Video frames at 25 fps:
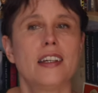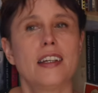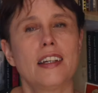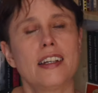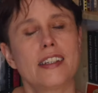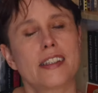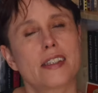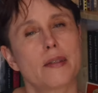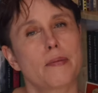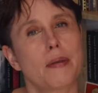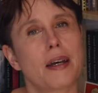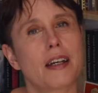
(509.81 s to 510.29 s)

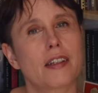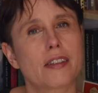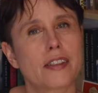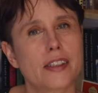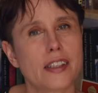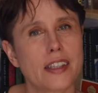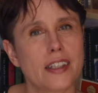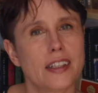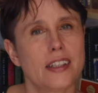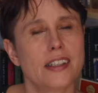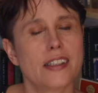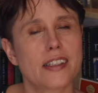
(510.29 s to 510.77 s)
It's about
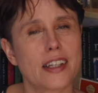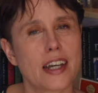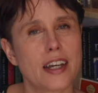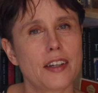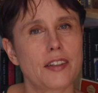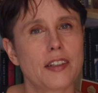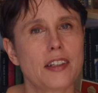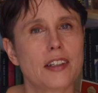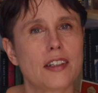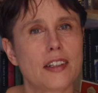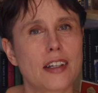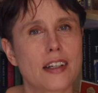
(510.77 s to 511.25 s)
sitting
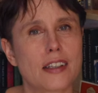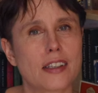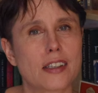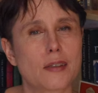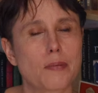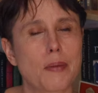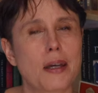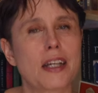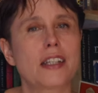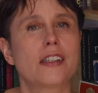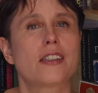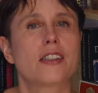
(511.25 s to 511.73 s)
down in that
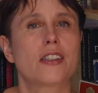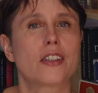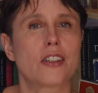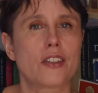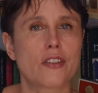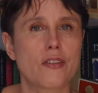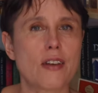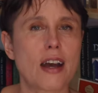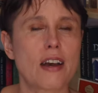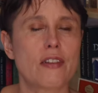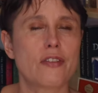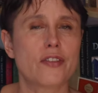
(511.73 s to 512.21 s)
space and
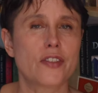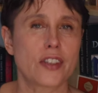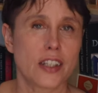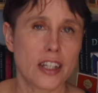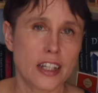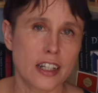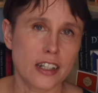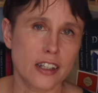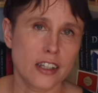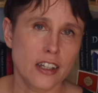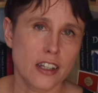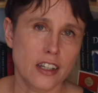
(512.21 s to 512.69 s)

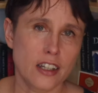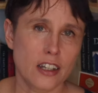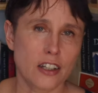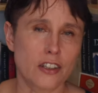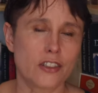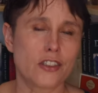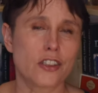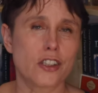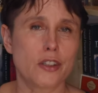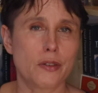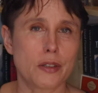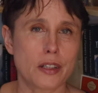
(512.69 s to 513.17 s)
grafting
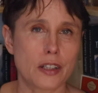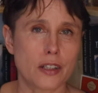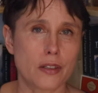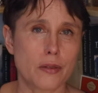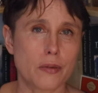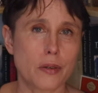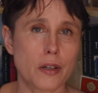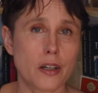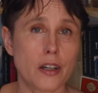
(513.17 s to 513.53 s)
and doing the